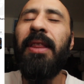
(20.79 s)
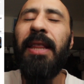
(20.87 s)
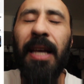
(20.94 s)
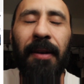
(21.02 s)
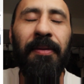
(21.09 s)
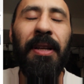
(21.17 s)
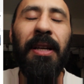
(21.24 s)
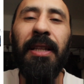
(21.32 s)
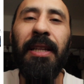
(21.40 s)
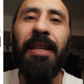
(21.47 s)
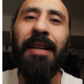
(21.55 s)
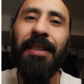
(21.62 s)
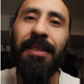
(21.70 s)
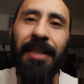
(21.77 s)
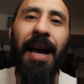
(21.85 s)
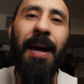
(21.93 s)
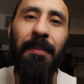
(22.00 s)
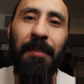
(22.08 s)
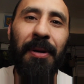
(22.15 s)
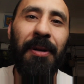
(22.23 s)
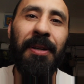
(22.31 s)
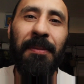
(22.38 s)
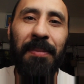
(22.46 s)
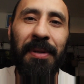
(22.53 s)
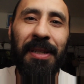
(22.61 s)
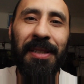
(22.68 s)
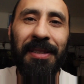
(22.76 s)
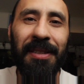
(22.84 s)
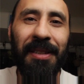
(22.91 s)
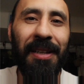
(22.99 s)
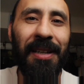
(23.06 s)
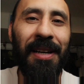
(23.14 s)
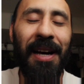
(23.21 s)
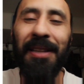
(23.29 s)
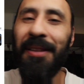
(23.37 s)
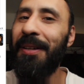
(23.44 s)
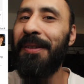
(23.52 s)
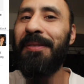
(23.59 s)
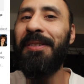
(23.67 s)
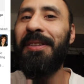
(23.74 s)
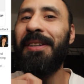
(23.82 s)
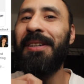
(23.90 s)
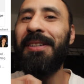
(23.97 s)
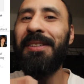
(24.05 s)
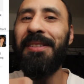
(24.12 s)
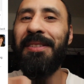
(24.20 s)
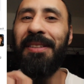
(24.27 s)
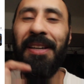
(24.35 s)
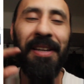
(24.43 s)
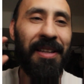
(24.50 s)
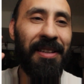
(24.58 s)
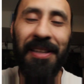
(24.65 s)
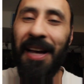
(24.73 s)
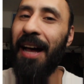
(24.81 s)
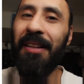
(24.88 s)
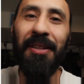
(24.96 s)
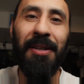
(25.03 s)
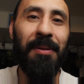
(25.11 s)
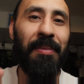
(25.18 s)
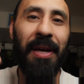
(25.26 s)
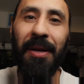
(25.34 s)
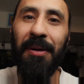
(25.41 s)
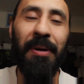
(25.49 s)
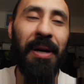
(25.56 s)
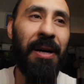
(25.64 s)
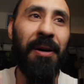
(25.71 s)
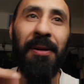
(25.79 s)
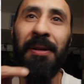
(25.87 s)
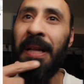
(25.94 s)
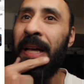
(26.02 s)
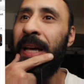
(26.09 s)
Definitely a time period piece. Uh, I love the, the dial-up AOL